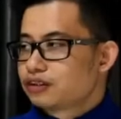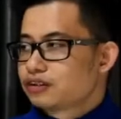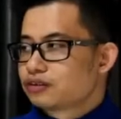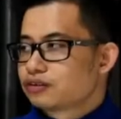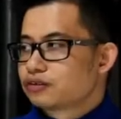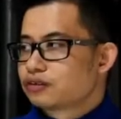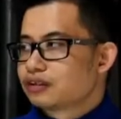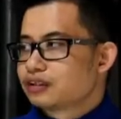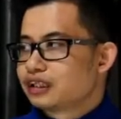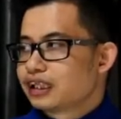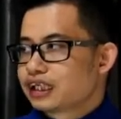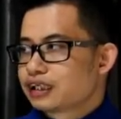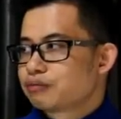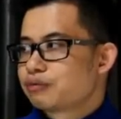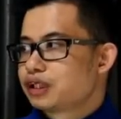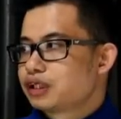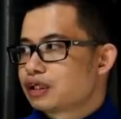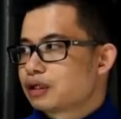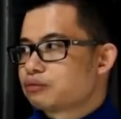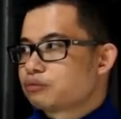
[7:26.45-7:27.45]
to link
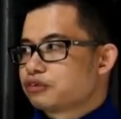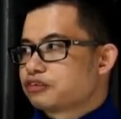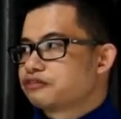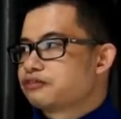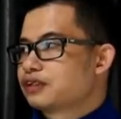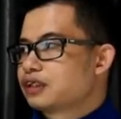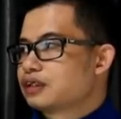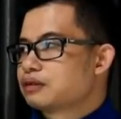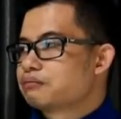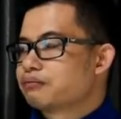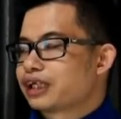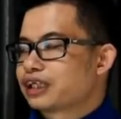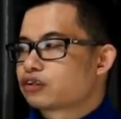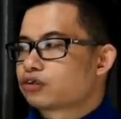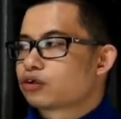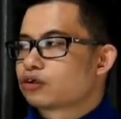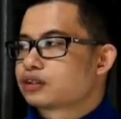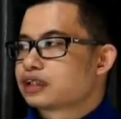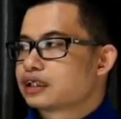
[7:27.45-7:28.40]
me up with the mentor